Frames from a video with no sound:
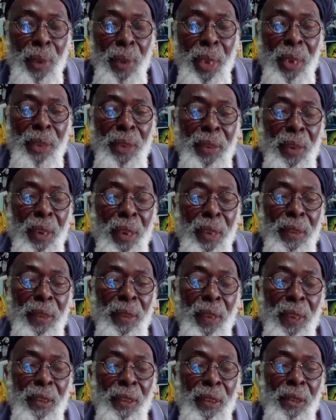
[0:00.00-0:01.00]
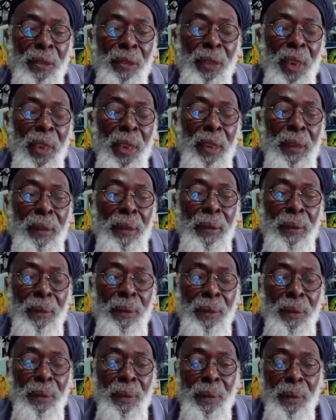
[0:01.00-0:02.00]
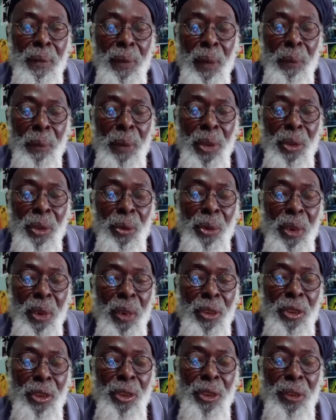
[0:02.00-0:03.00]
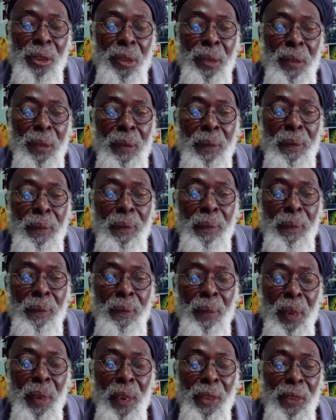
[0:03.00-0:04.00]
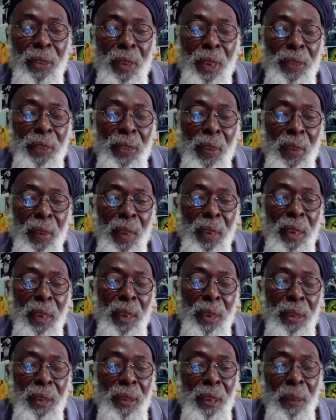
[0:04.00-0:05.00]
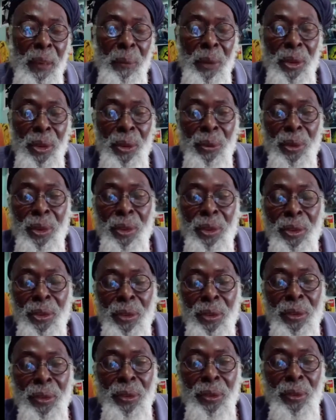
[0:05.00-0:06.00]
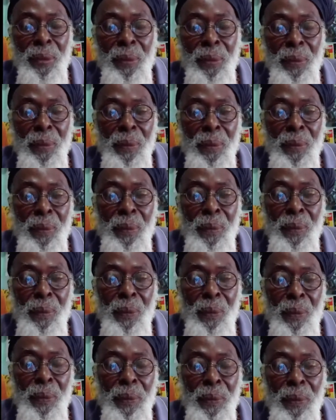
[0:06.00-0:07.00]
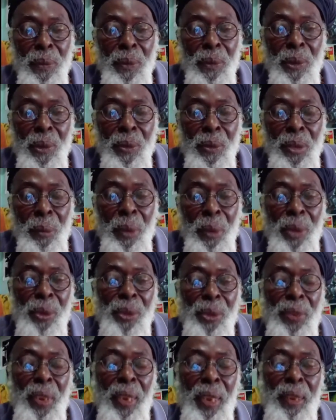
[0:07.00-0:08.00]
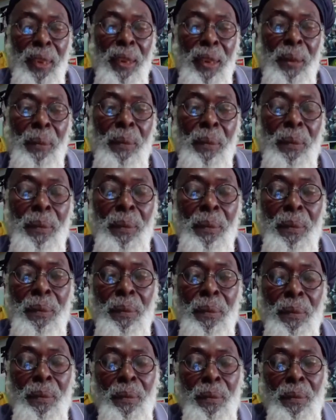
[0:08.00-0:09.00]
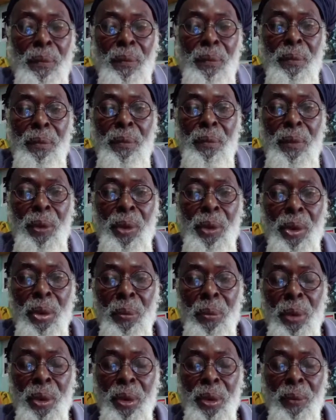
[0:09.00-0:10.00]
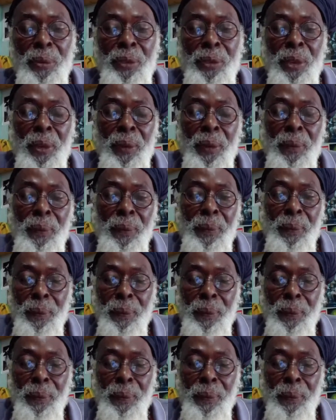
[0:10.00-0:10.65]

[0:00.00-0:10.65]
Haile Selassie is divine, that make you religious. Haile Selassie is a deity, that make you religious. For man no sight him, where you go born him from.